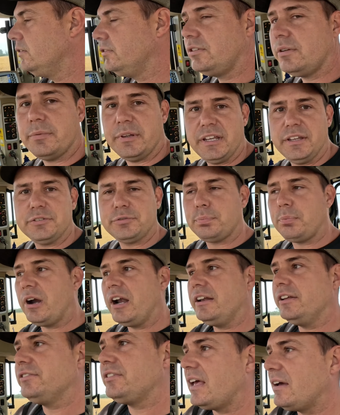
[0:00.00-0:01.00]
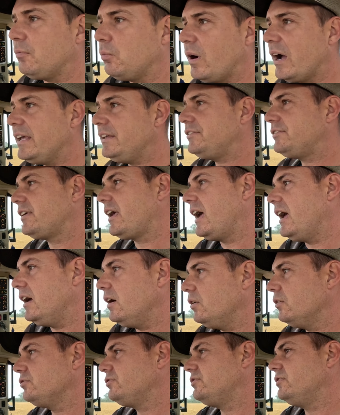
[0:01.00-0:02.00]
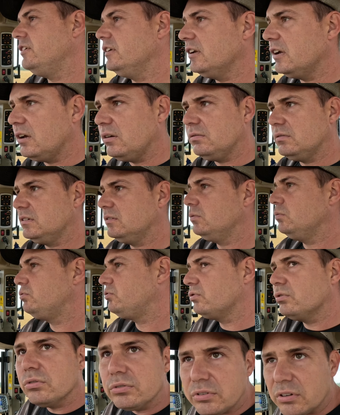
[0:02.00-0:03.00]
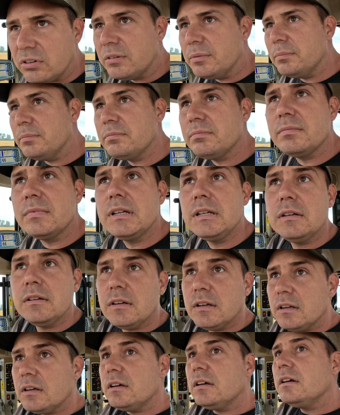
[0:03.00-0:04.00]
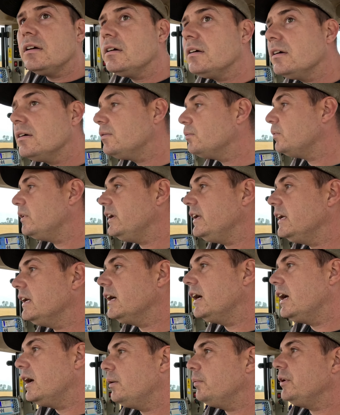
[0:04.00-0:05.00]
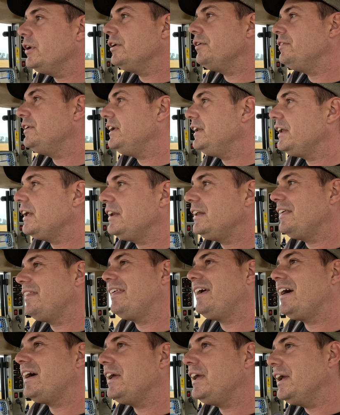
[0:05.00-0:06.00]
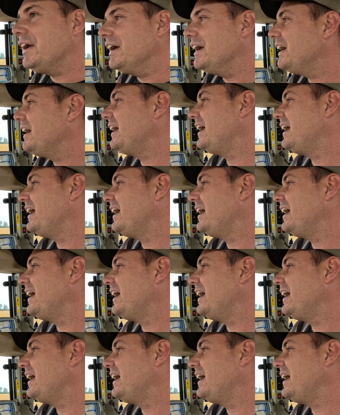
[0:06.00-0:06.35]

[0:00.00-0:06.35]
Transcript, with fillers: Some of these spreaders have weigh scales, you know, and all sorts on them. We don't need any of that here.